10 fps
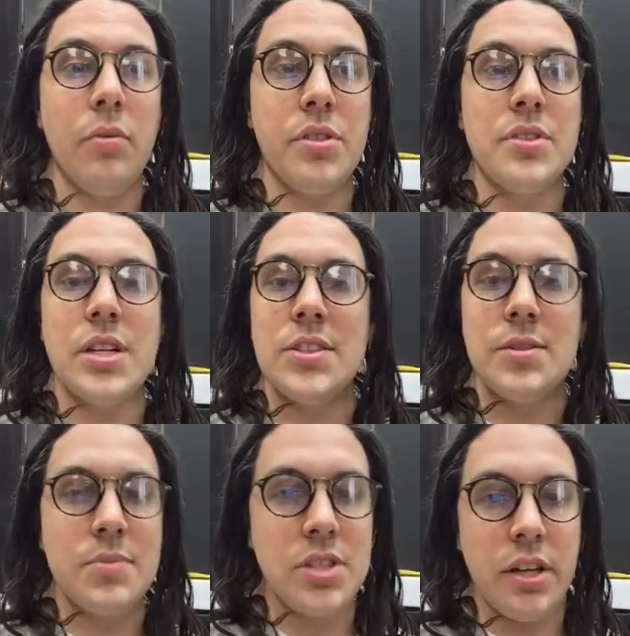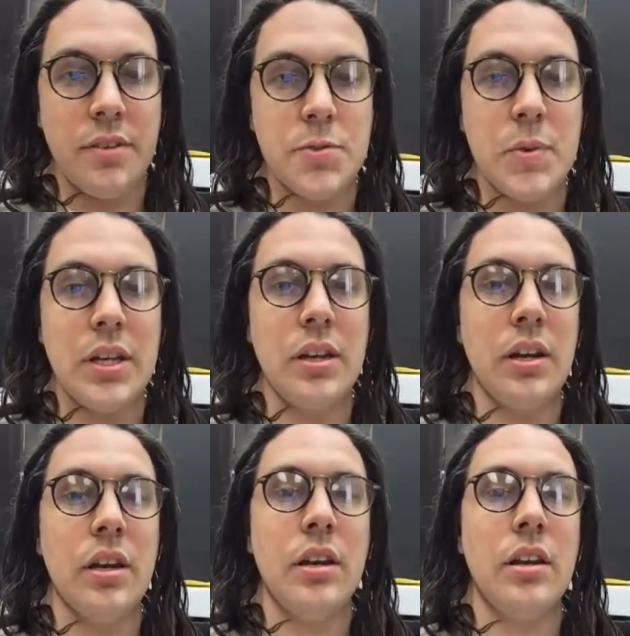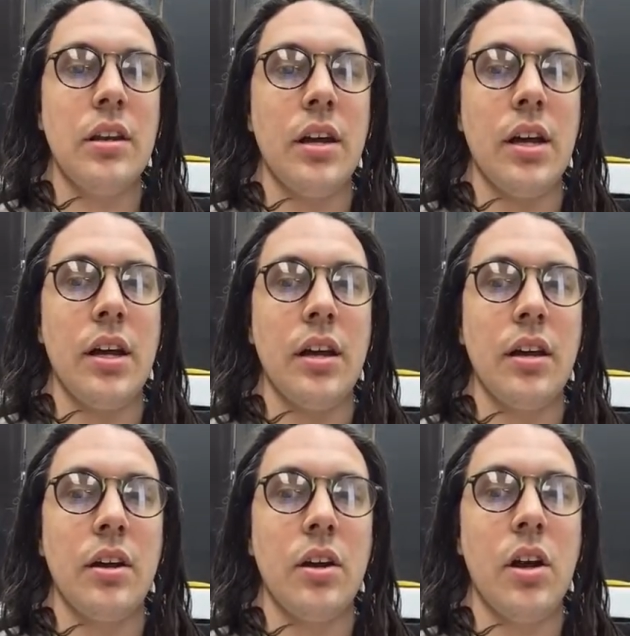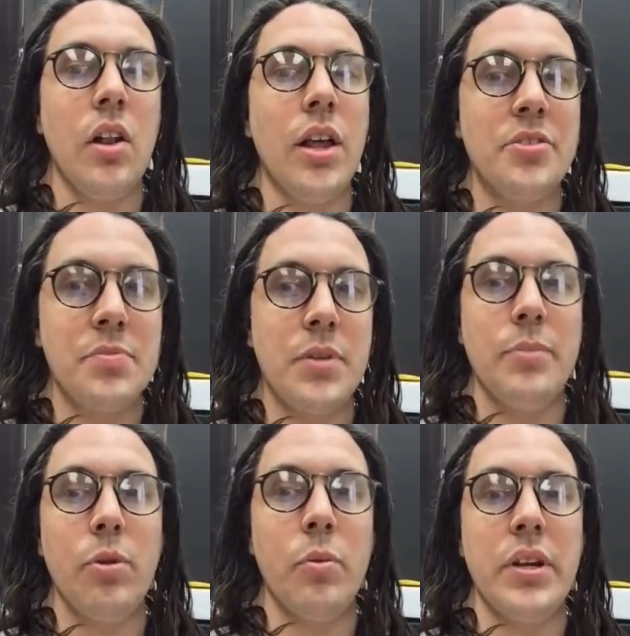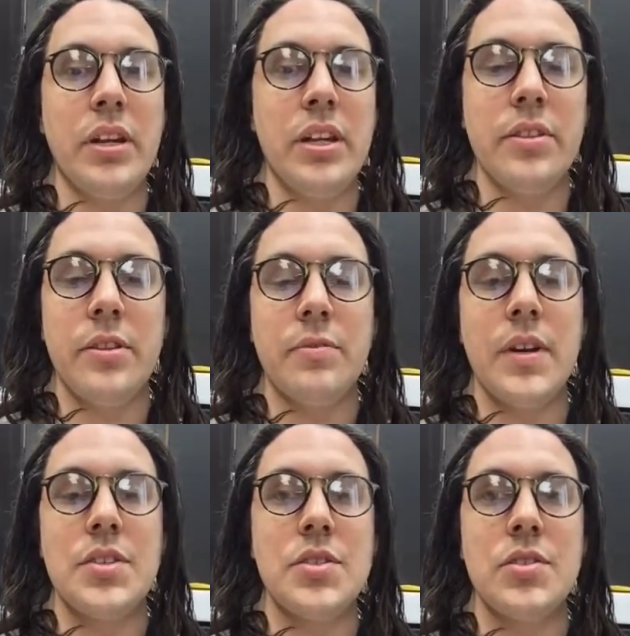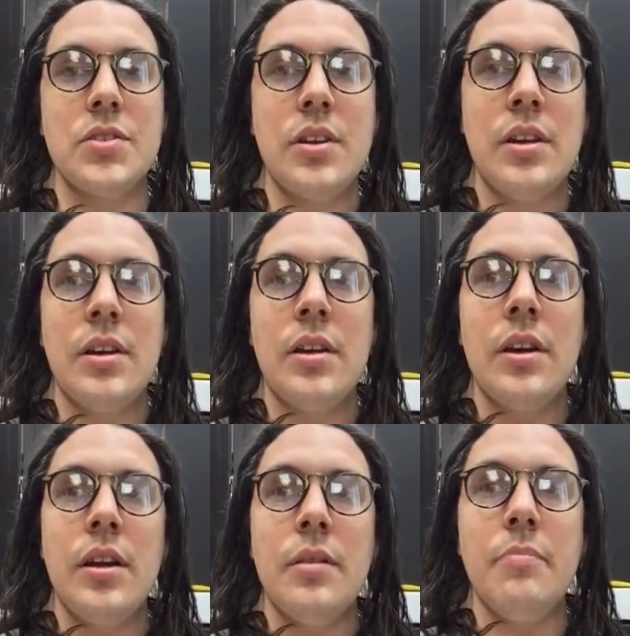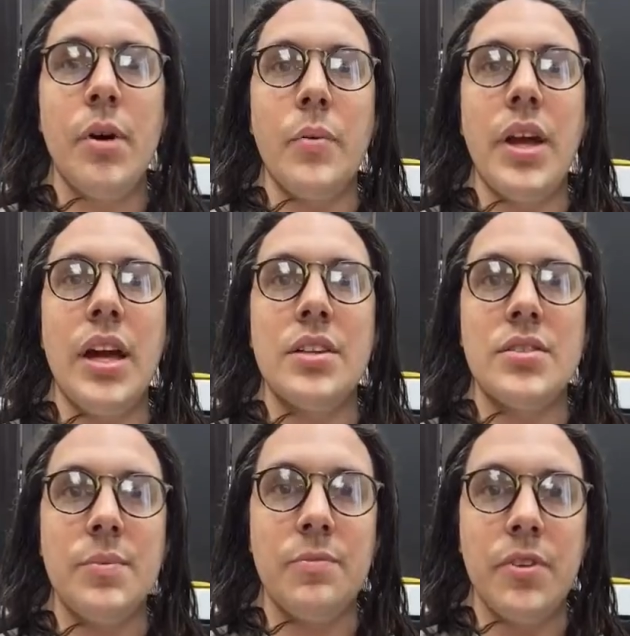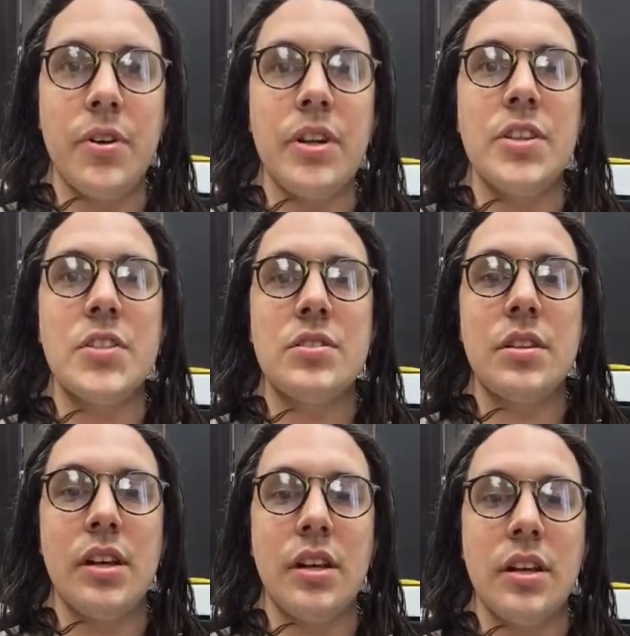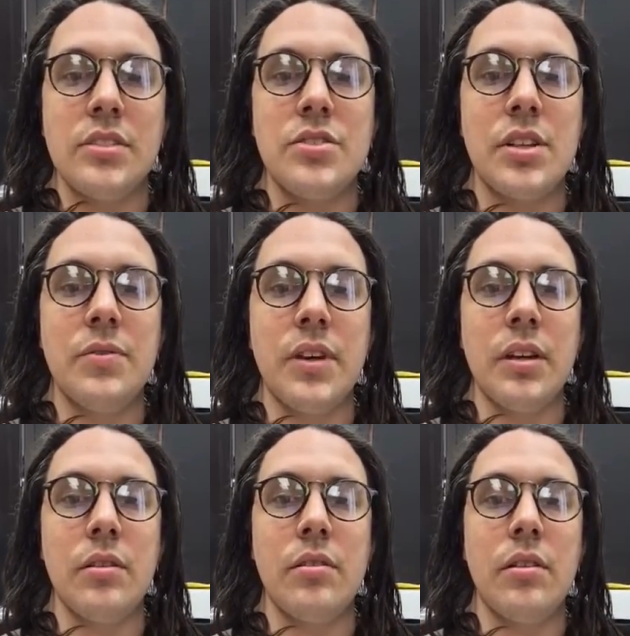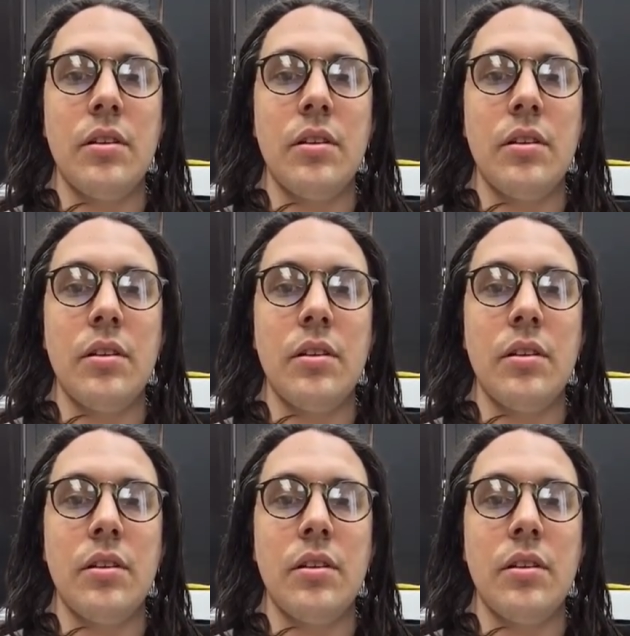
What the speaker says: with the signs themselves. We didn't call out to people. We didn't get in their faces. But we had some very significant